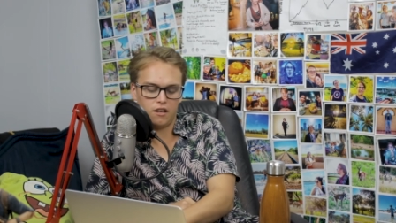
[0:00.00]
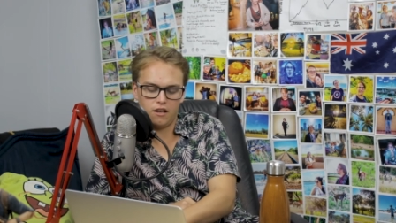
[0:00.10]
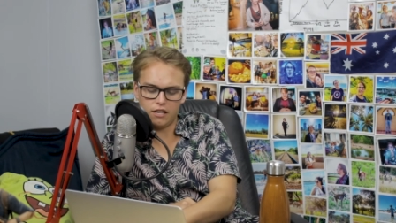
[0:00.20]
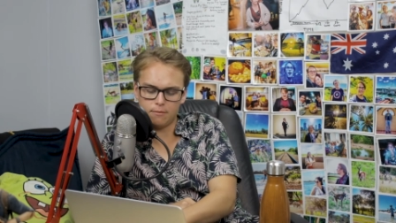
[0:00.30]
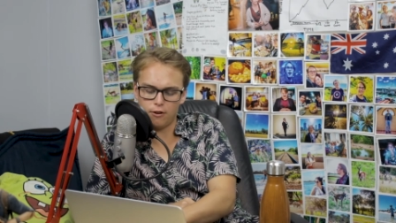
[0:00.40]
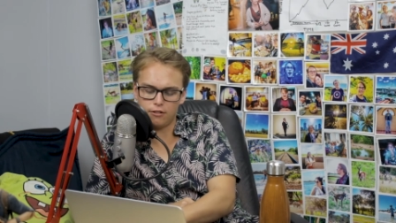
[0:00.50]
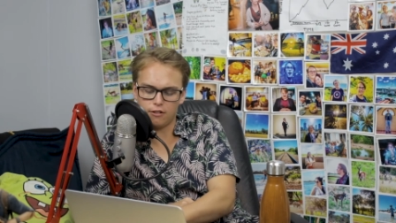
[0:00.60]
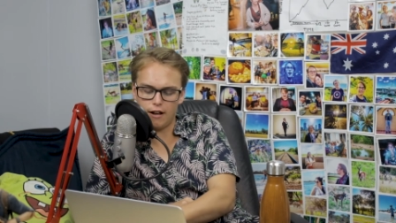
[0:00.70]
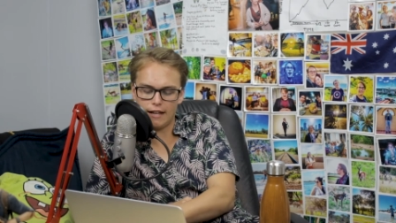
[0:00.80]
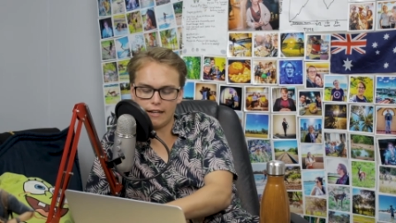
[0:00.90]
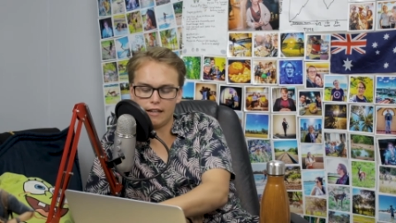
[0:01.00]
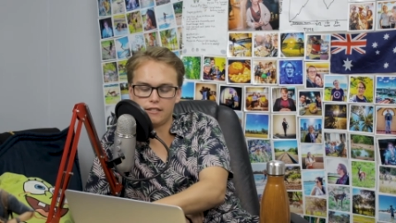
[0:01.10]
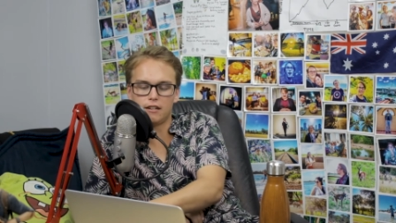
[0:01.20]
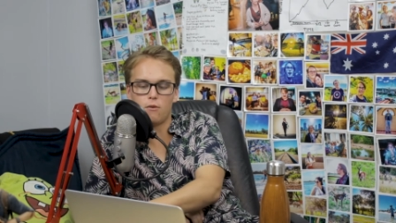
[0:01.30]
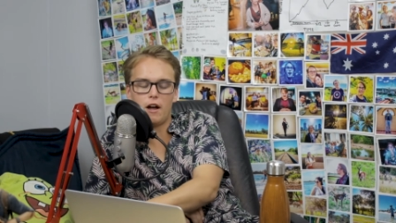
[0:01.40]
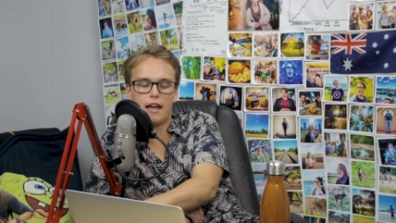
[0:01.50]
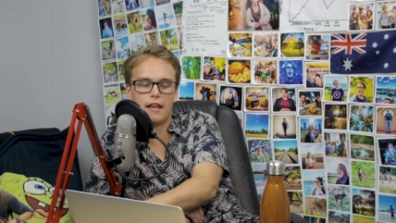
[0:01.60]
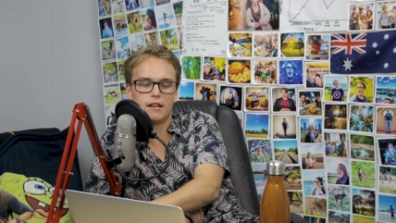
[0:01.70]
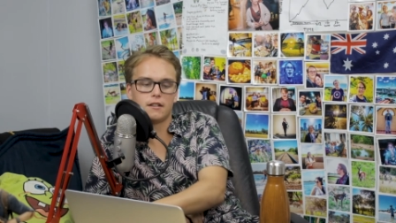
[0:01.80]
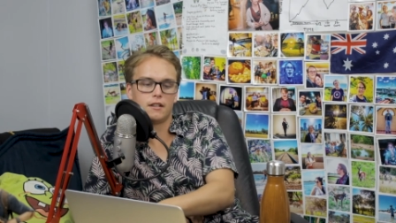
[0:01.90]
I suppose so. And I guess in a
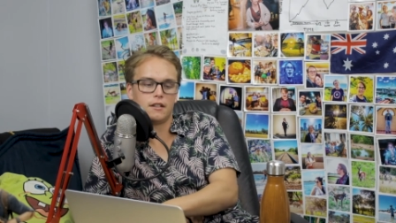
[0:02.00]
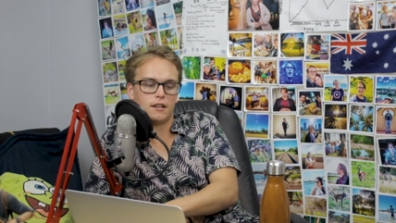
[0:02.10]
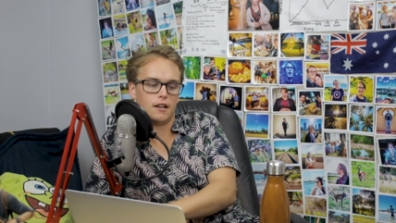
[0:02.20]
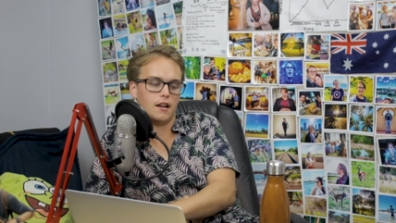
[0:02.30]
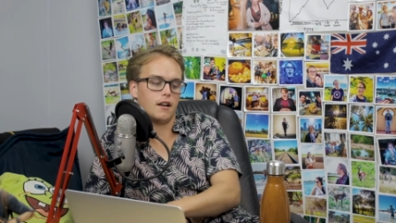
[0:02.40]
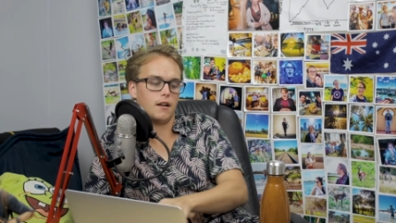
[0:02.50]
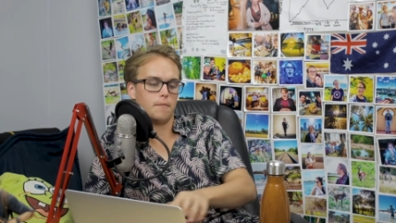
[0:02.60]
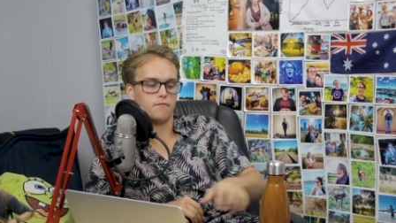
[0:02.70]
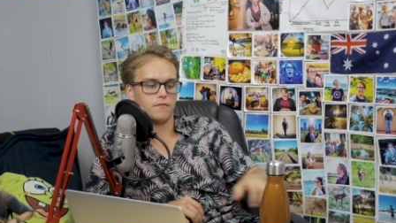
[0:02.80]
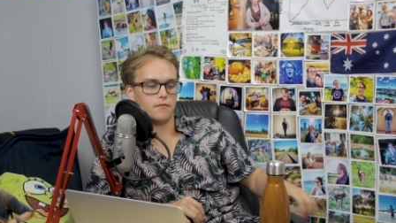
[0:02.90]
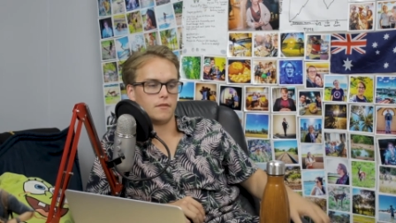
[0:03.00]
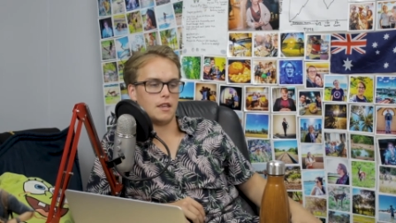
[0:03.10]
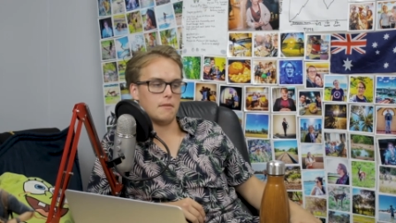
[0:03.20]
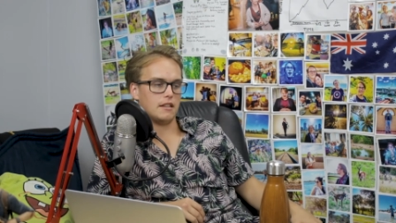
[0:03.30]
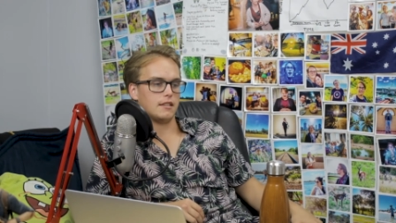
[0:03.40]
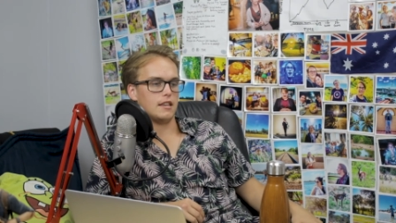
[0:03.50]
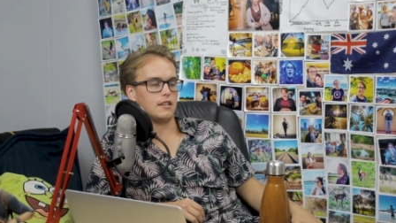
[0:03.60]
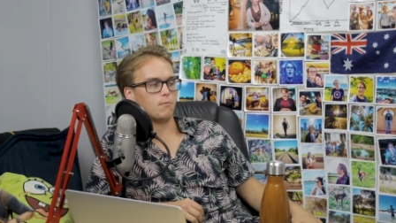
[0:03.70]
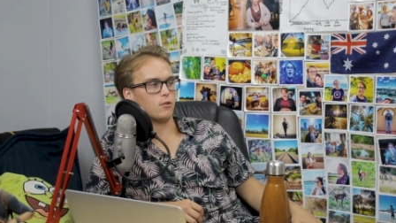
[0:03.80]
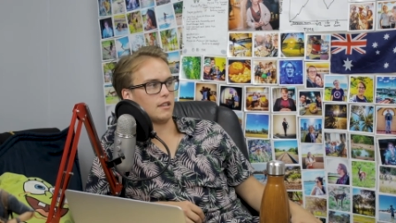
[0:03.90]
way, it means that
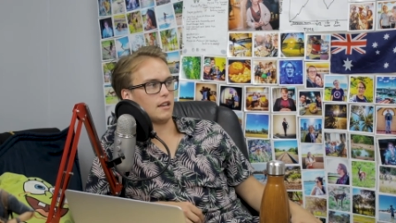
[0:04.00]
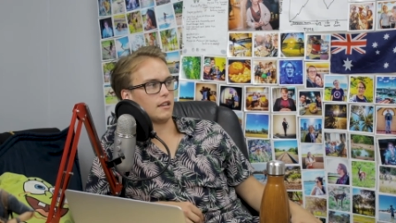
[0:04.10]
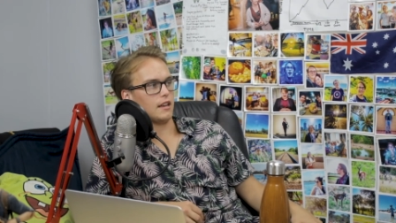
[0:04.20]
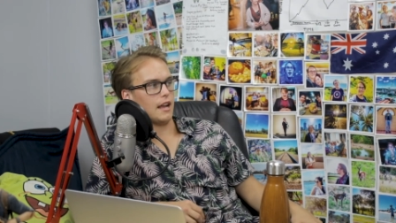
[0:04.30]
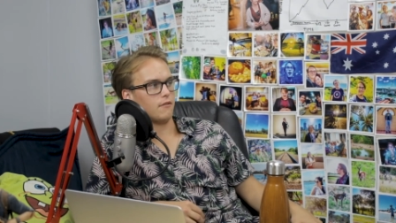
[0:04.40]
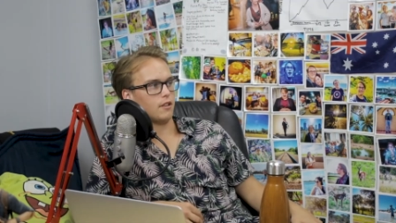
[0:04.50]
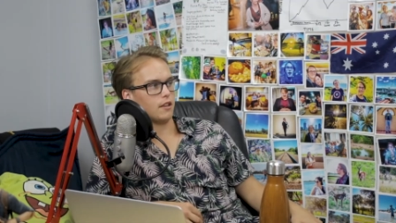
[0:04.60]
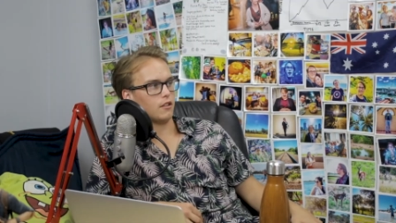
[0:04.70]
each presenter can have like a